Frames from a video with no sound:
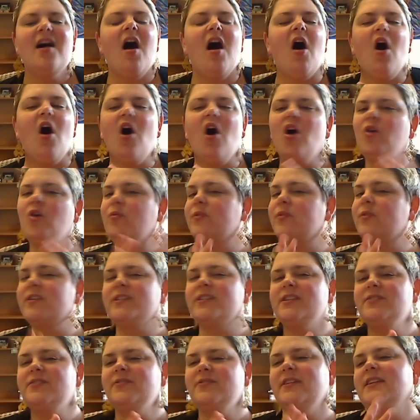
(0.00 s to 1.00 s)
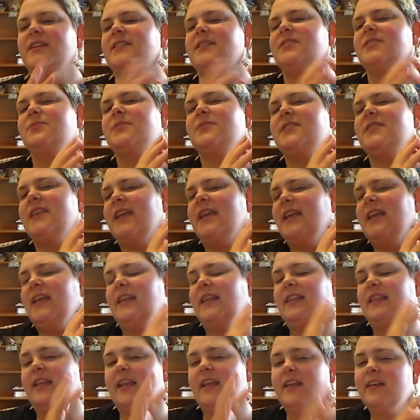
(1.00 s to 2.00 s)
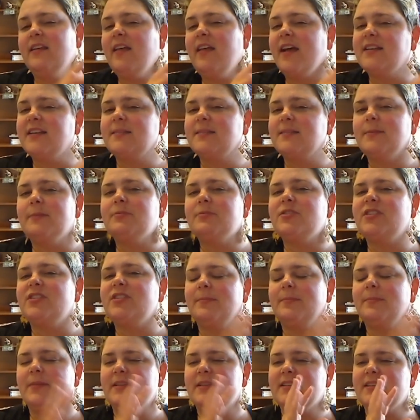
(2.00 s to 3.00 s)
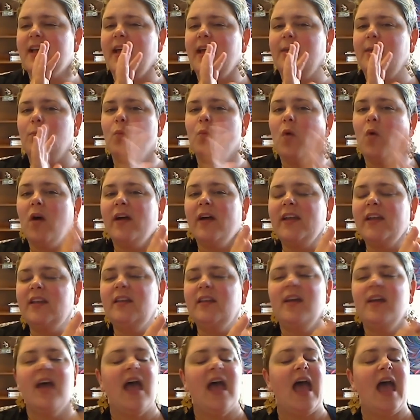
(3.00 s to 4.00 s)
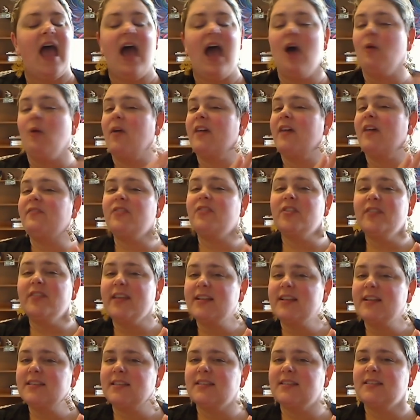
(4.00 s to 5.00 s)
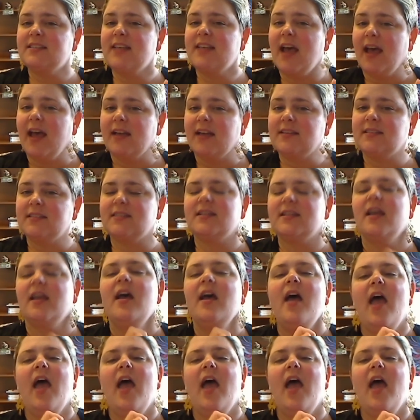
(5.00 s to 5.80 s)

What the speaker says: All we're doing is we're taking latent class membership at time 1, however that's assessed,